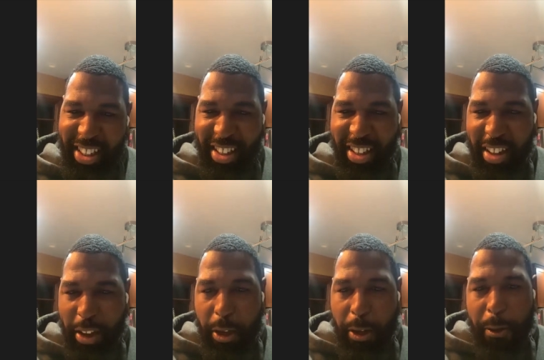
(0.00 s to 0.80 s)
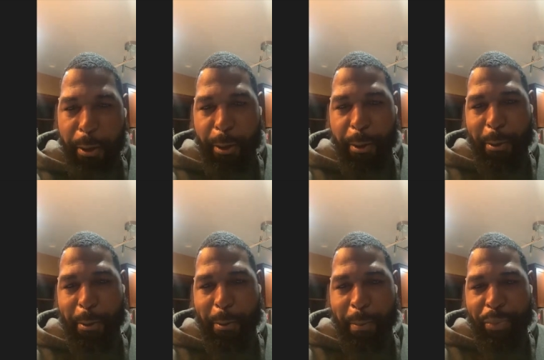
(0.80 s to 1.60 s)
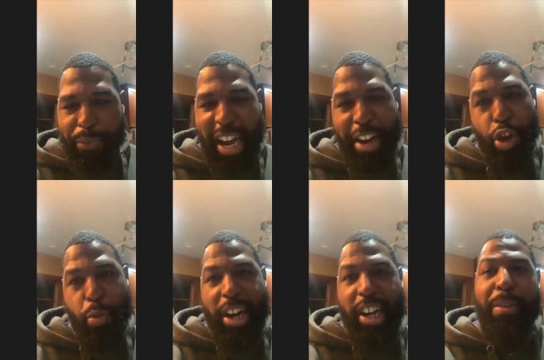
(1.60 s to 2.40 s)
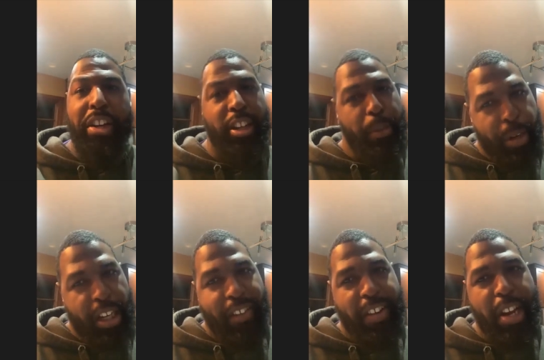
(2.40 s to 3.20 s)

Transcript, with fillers: Mm-hmm. There I is. do recommend